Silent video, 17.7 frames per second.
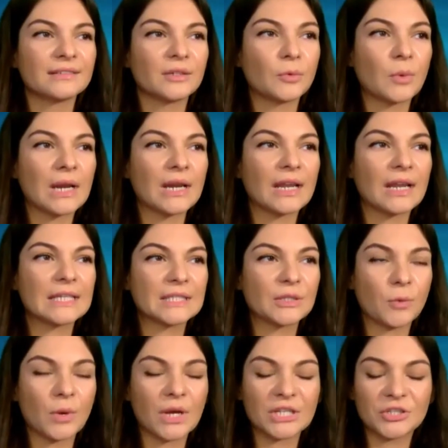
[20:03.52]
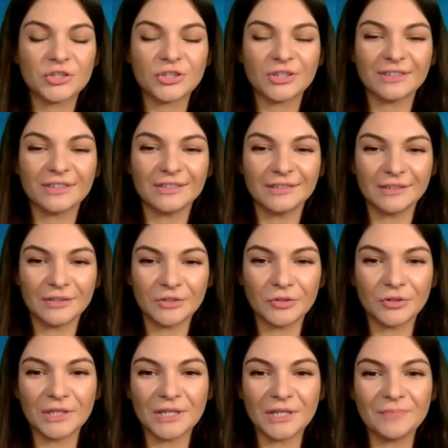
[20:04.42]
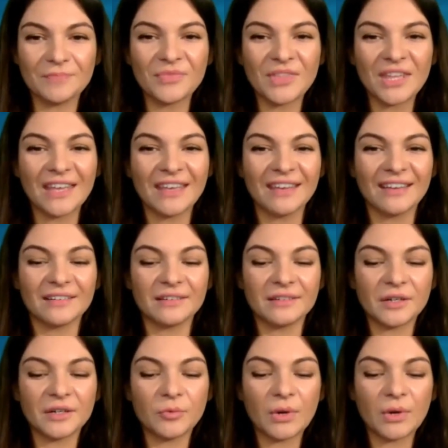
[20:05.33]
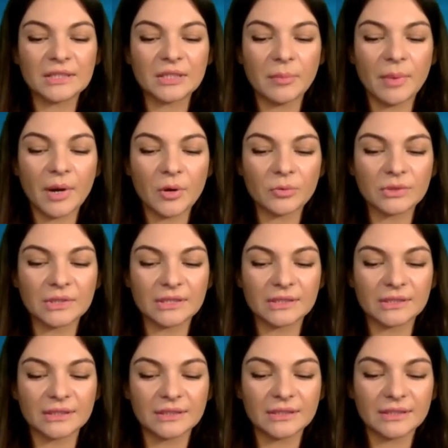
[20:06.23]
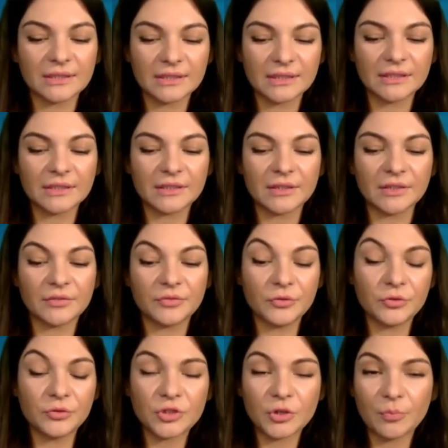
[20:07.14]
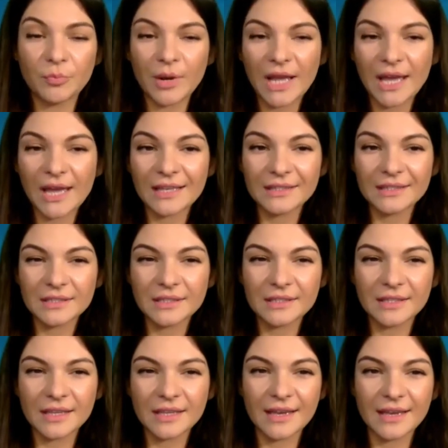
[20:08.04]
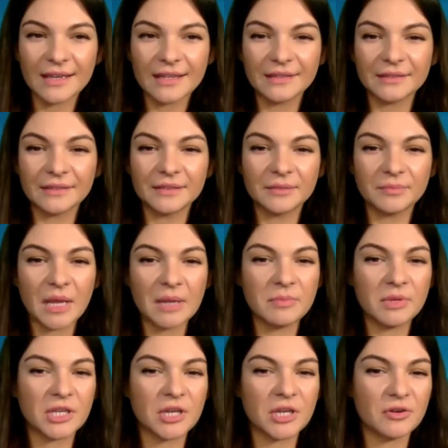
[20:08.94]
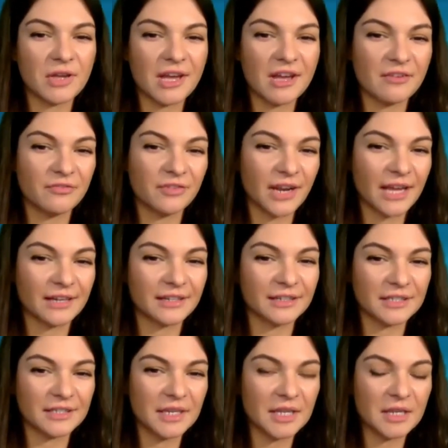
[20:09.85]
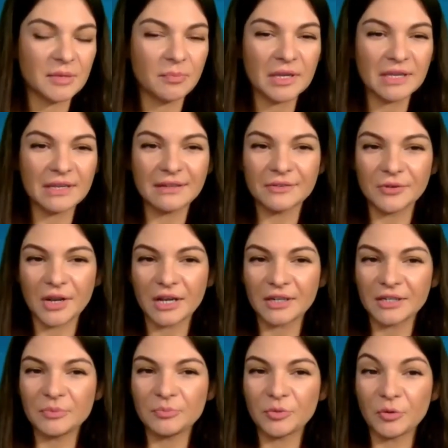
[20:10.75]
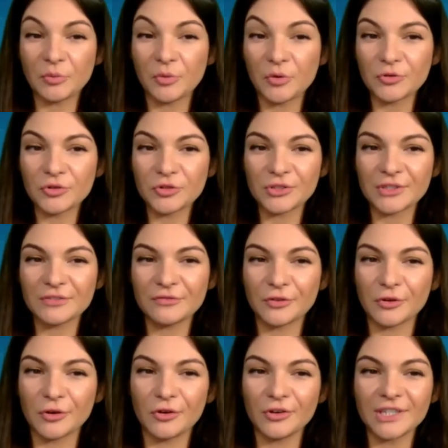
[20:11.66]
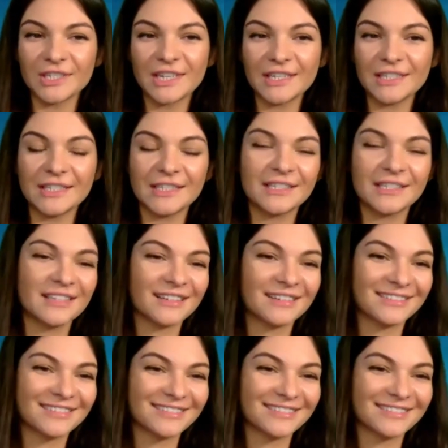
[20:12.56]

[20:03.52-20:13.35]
last question, Georgi. What about future plans, and maybe can you have like a sneak peek regarding promotions for holiday season?